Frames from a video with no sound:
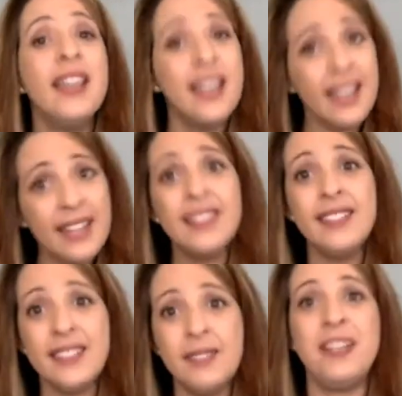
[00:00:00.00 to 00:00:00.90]
And they
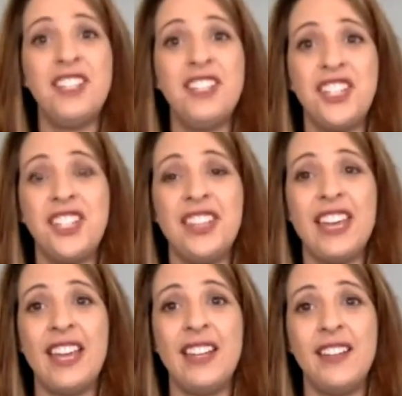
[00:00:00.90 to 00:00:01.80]
did mention
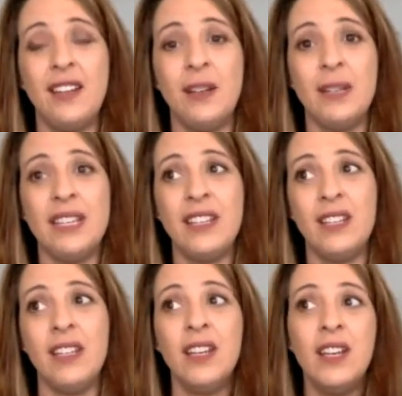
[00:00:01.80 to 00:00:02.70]
that
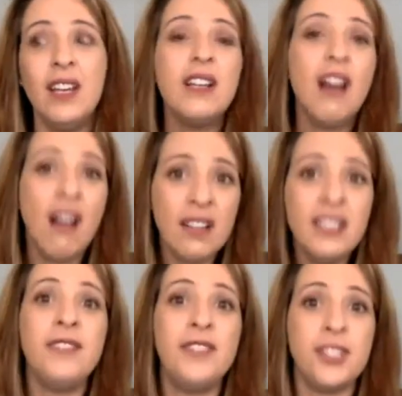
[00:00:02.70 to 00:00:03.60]
in
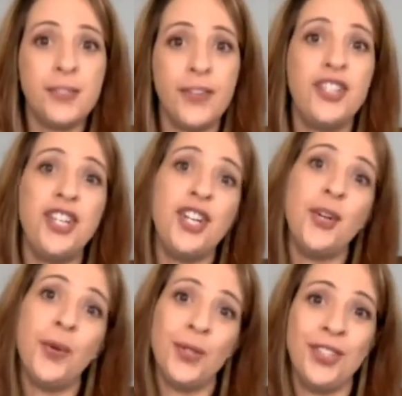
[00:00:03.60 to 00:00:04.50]
cognitive dysfunction in
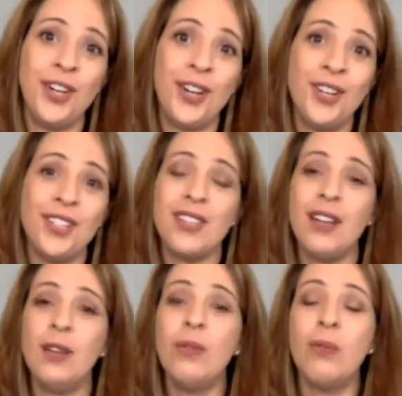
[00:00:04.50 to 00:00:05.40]
older dogs, a
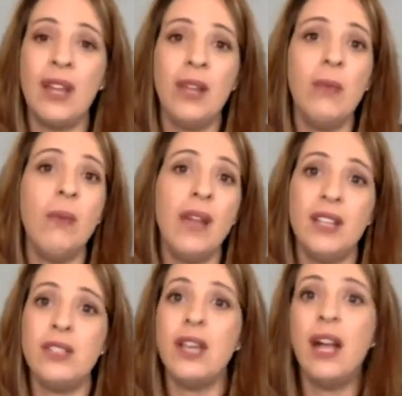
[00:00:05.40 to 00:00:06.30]
great way
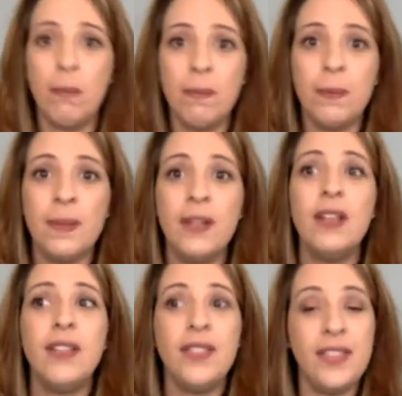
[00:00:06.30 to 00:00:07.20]
to help
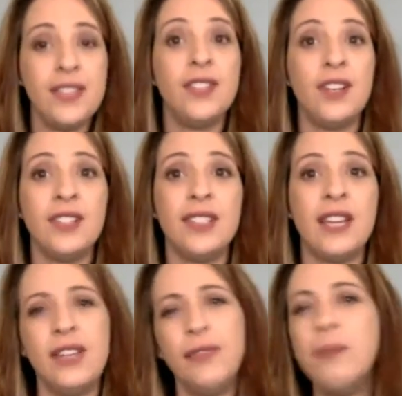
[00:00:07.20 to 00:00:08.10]
these dogs
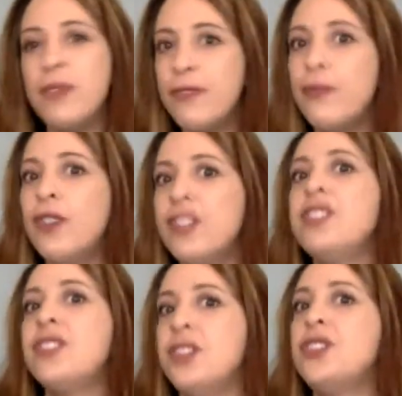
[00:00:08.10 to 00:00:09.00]
out, even before it
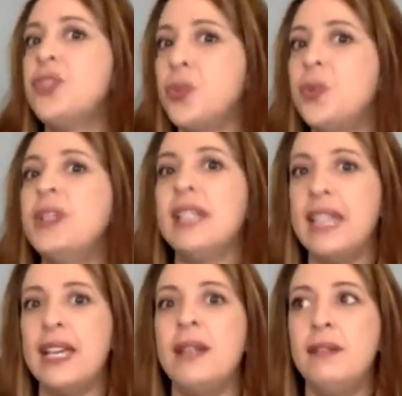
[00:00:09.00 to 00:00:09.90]
starts to really
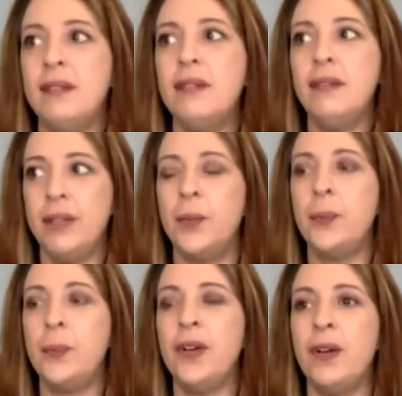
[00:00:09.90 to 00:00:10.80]
get, you
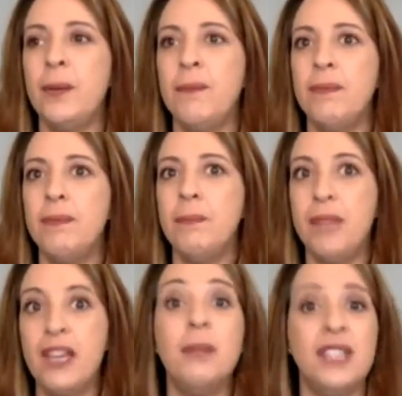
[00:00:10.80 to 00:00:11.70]
know,
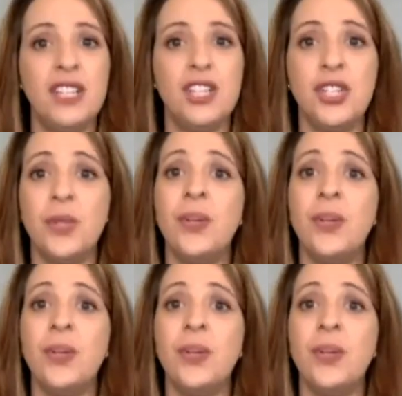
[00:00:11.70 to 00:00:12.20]
become an issue,